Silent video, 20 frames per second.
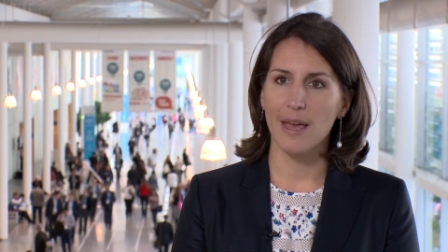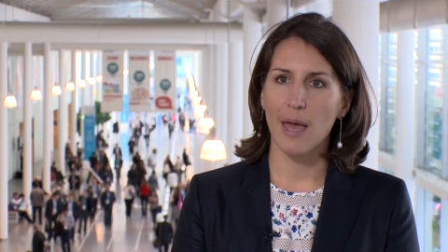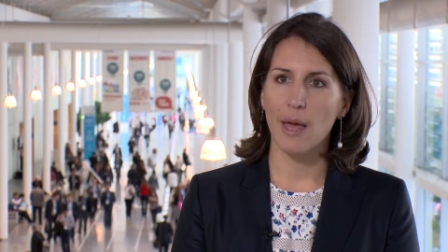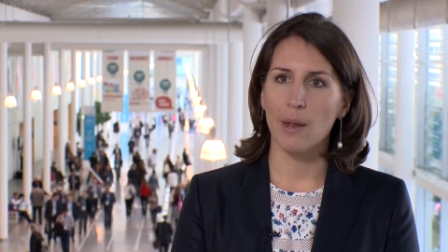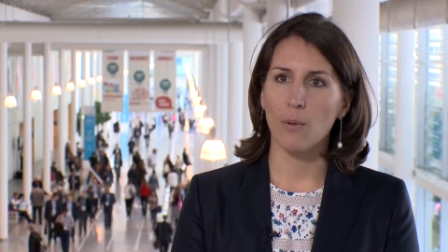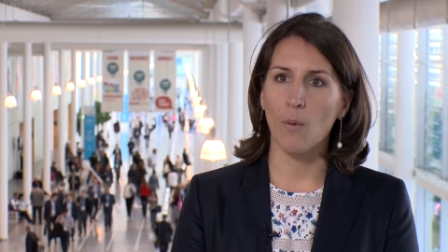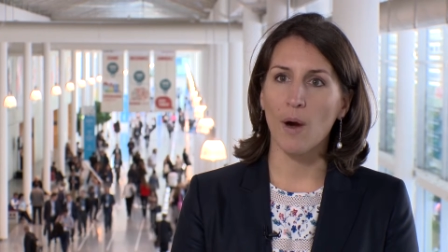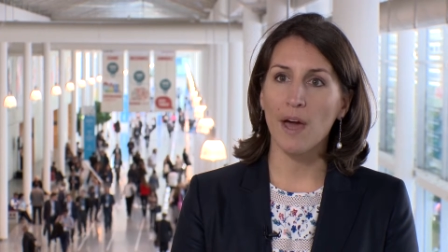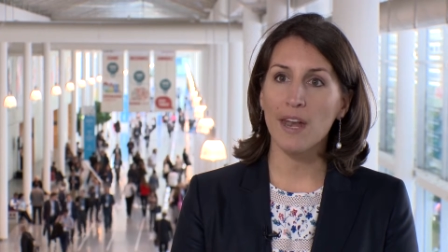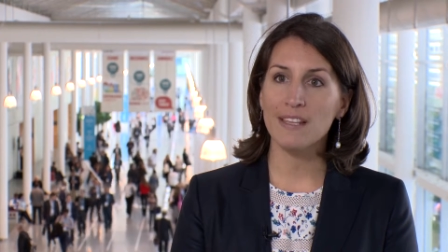
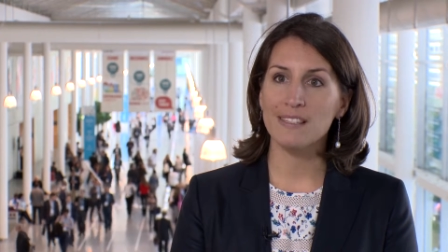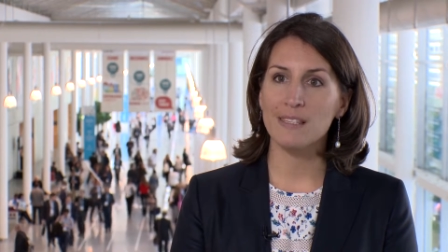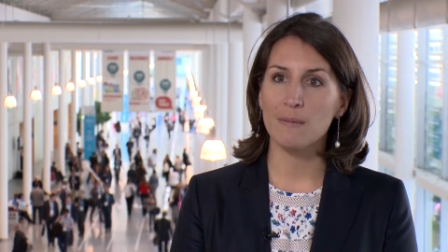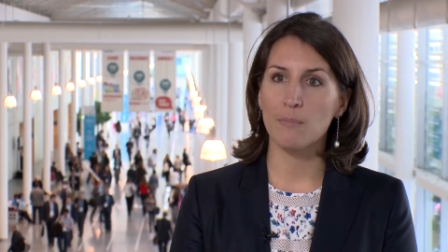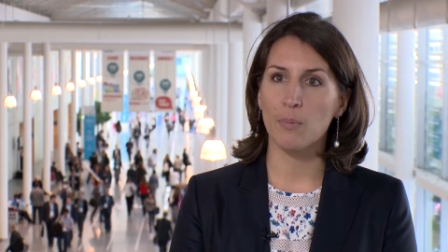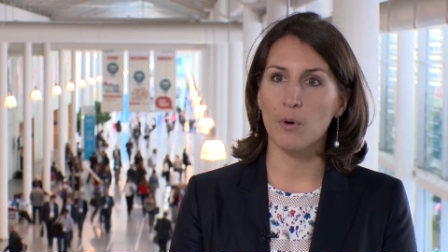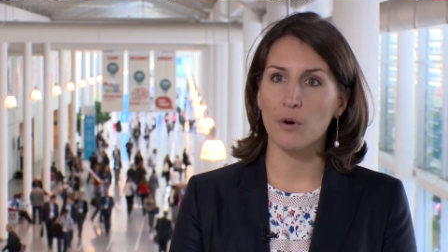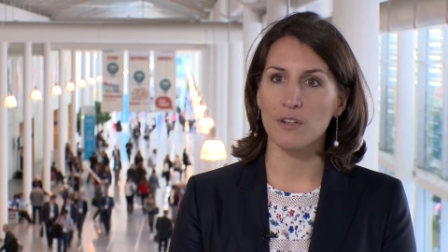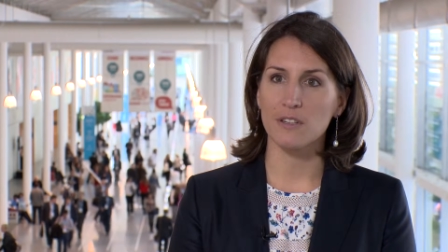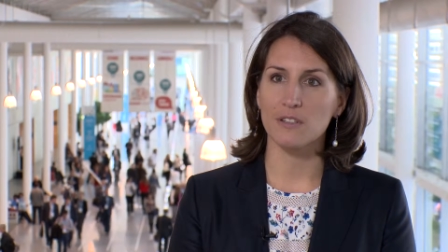And what is
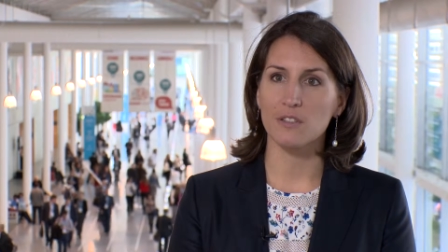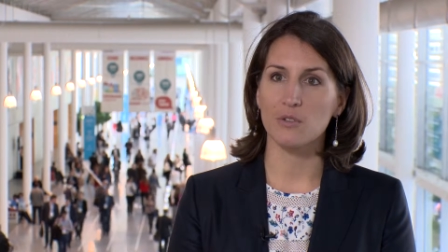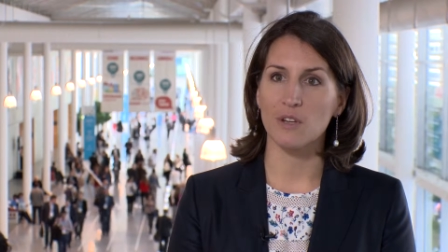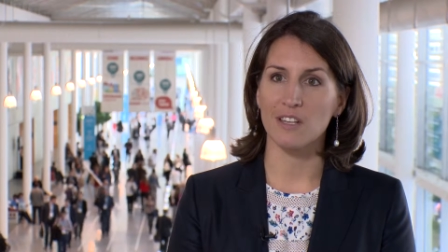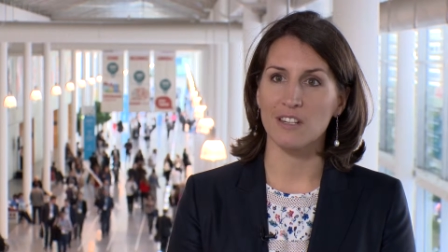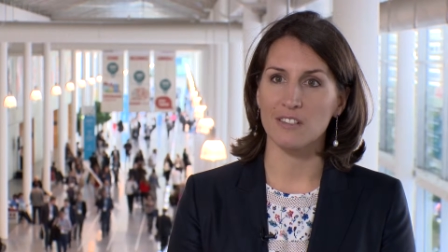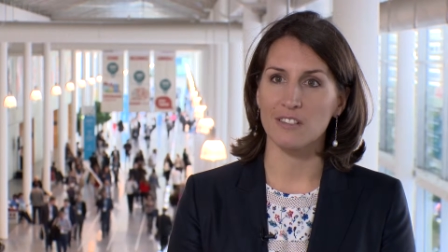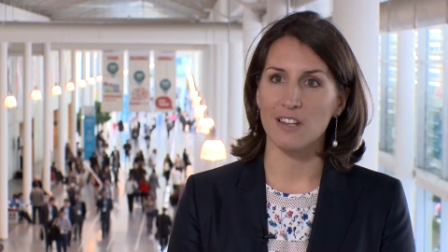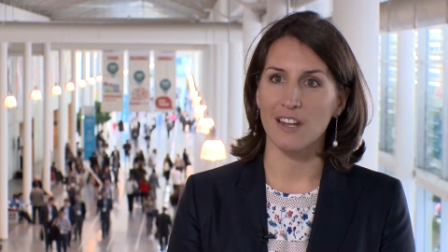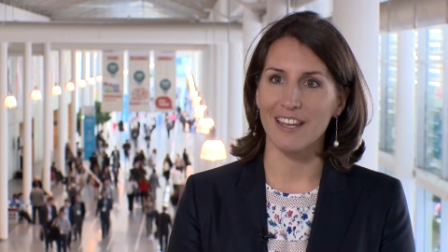important to
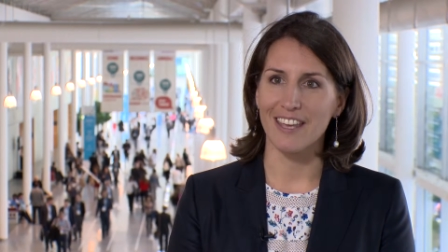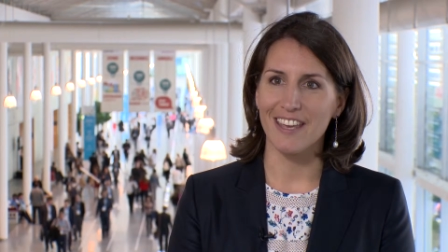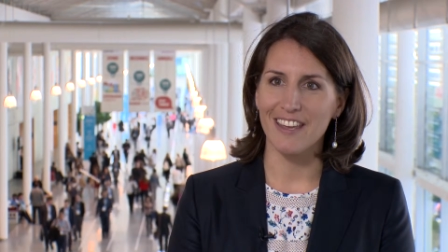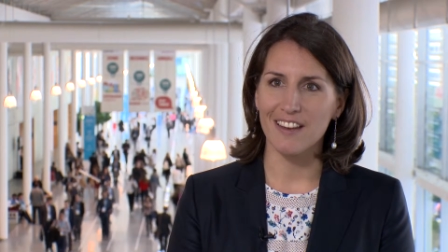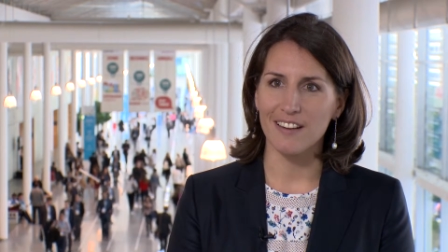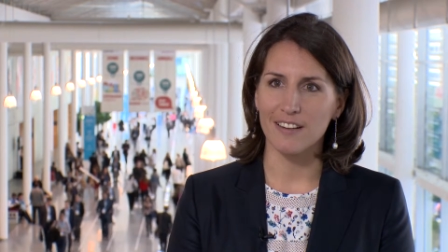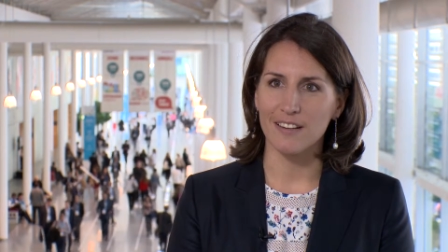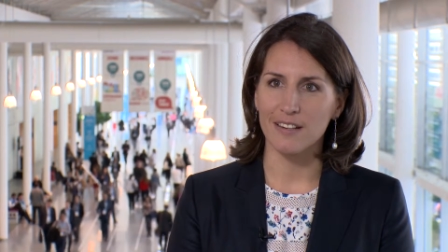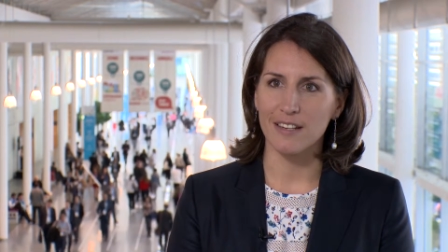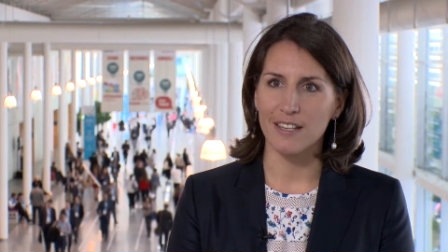understand
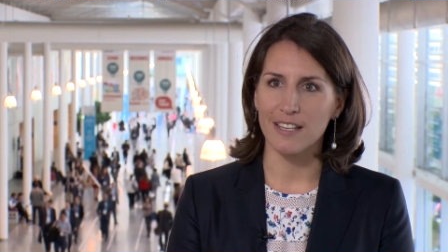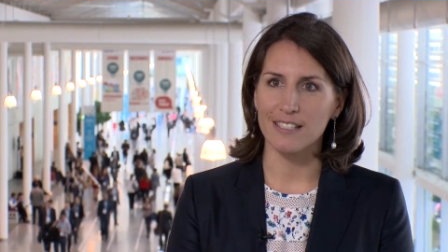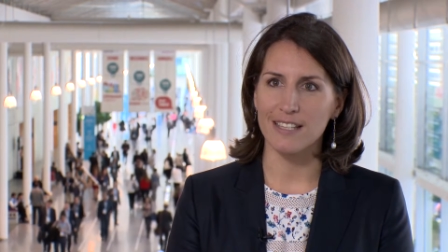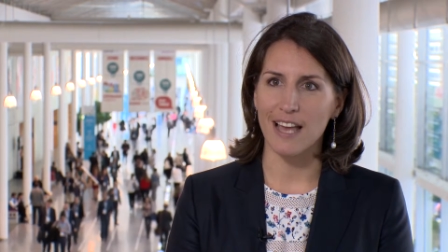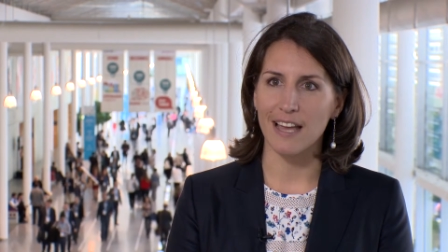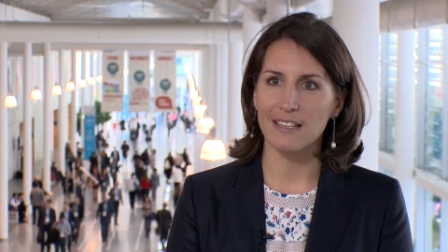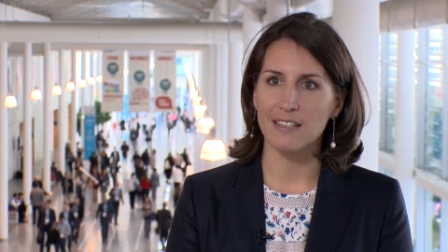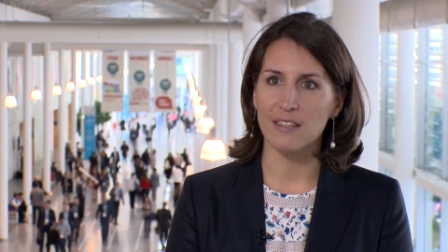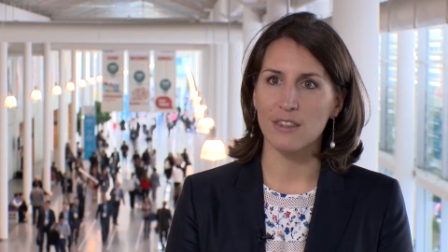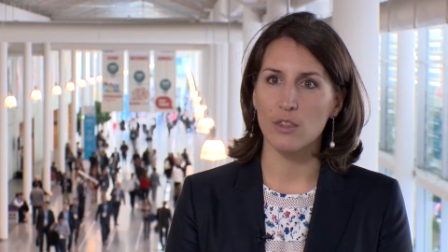here is
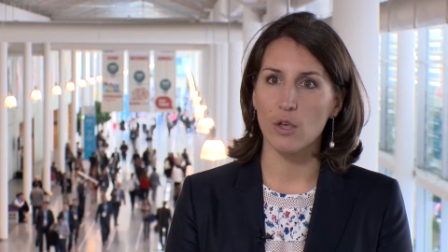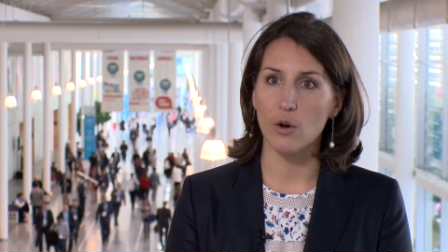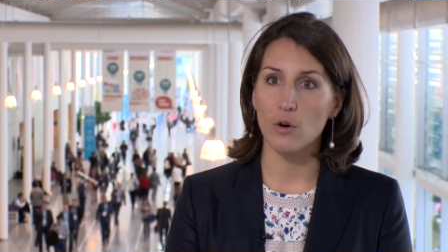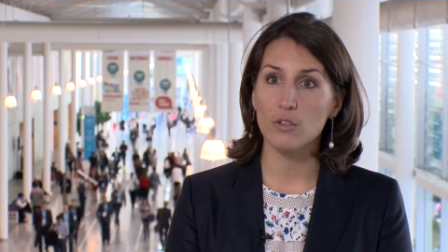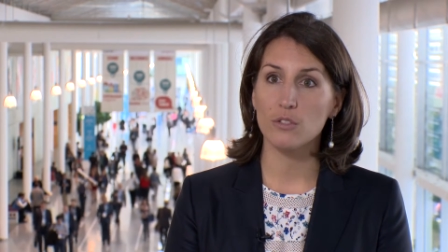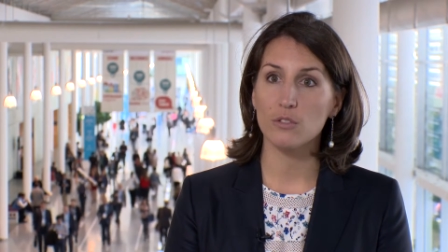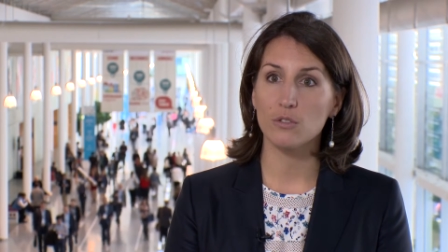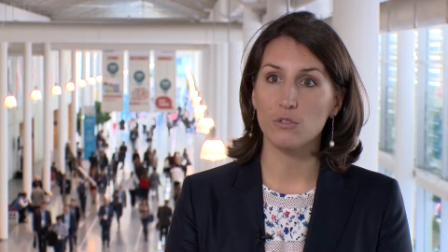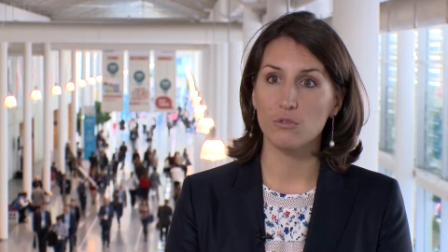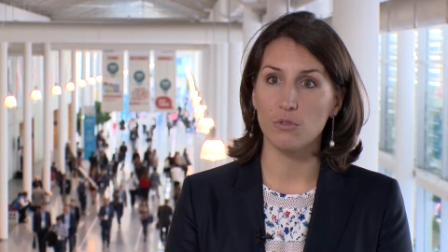that
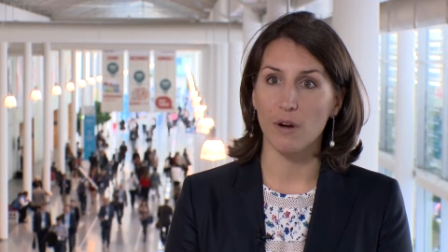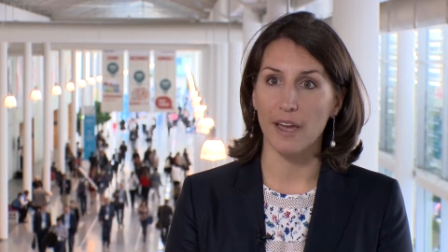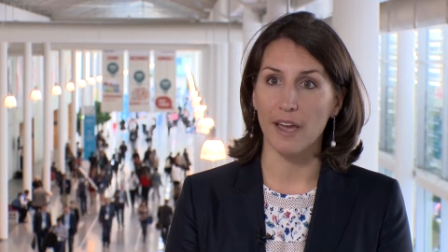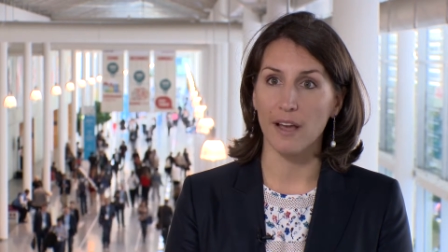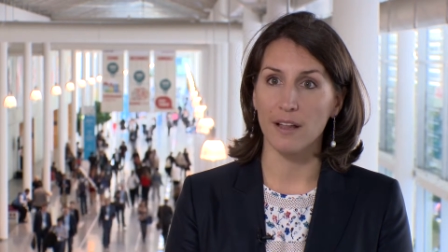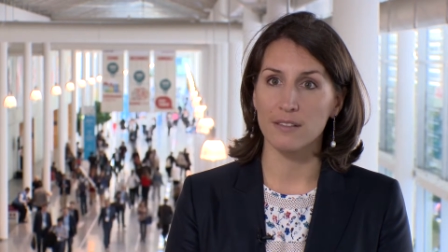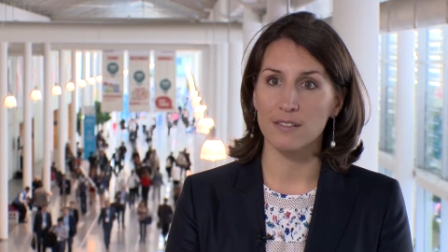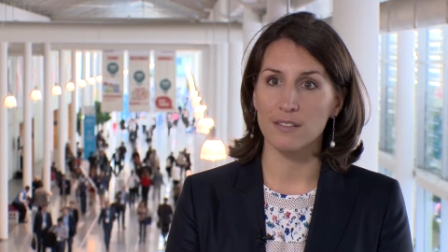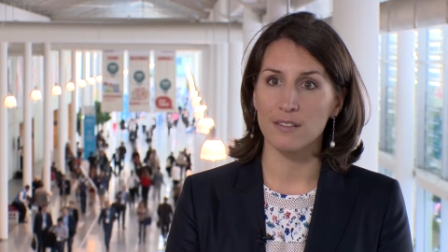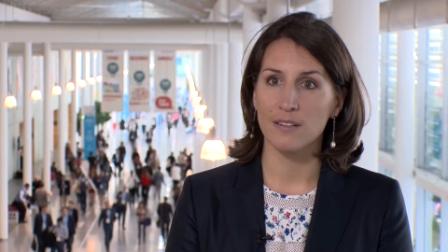those two
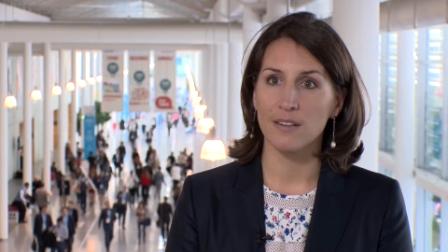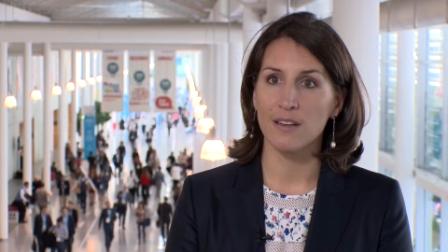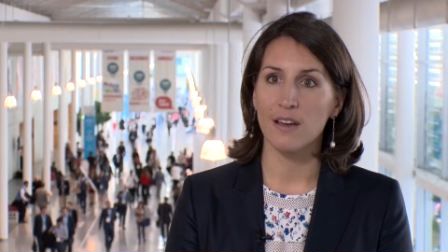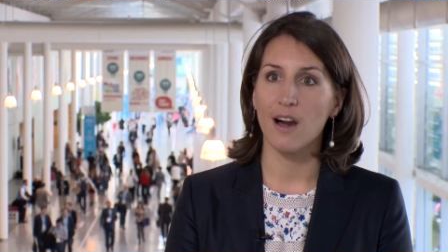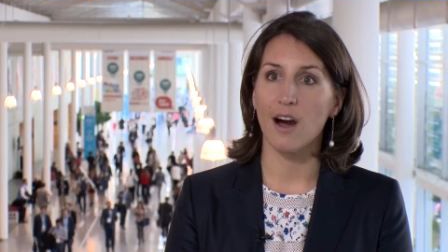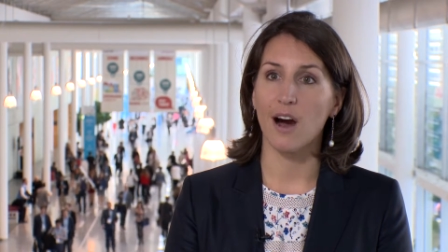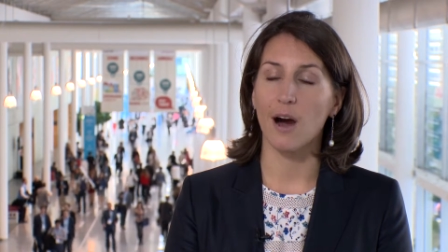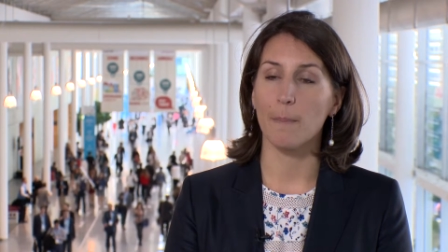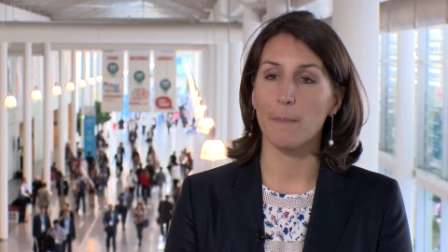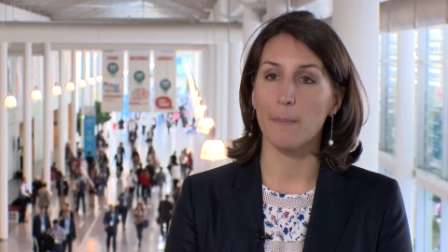trials
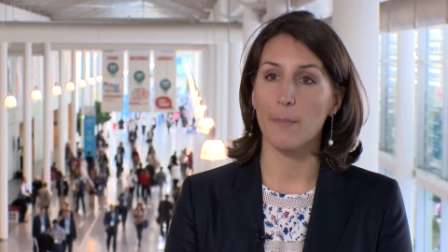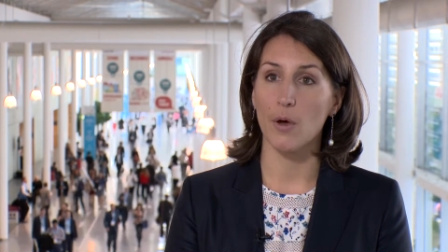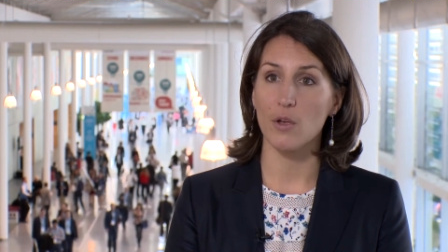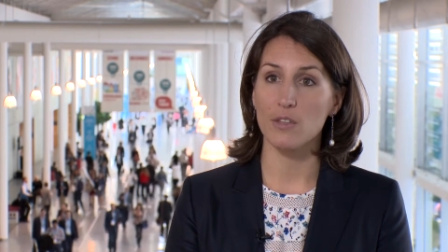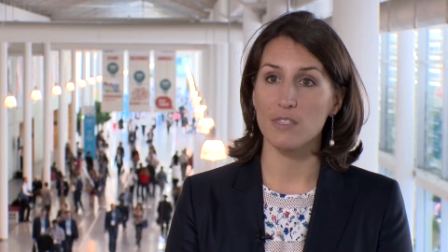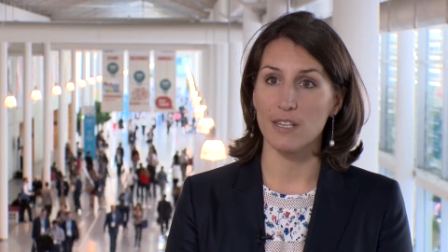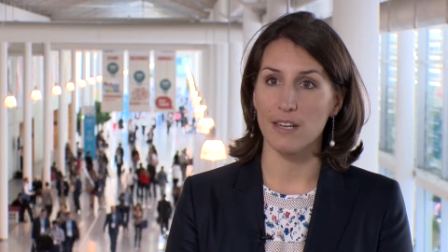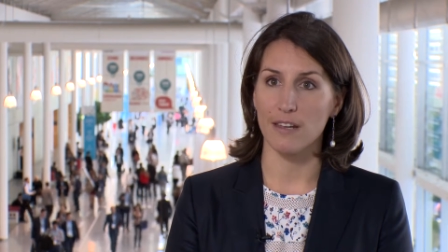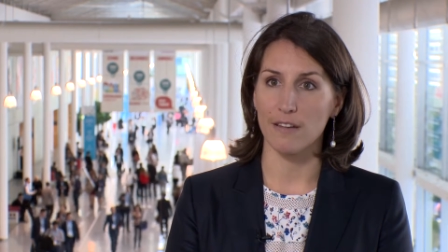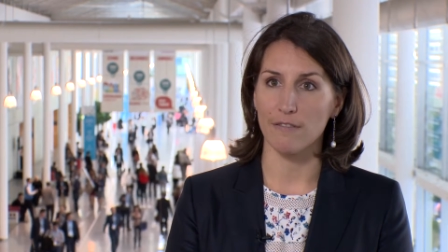are
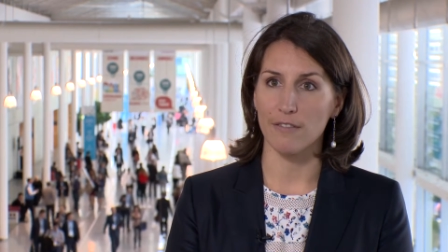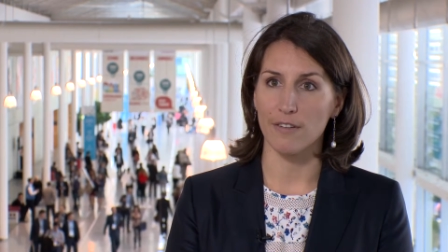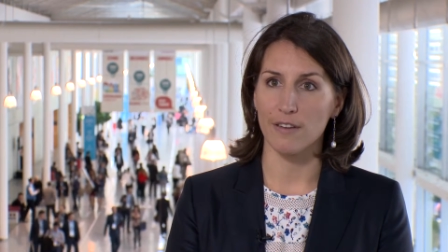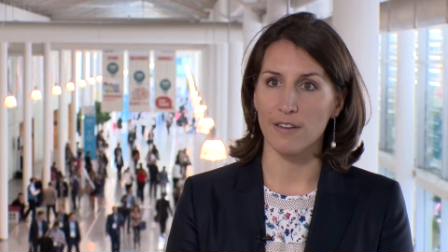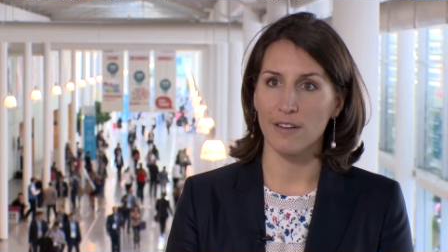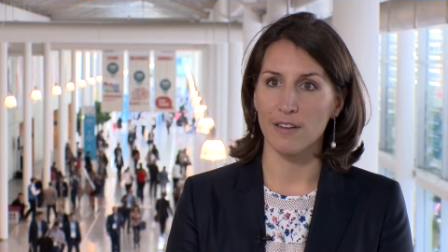positive.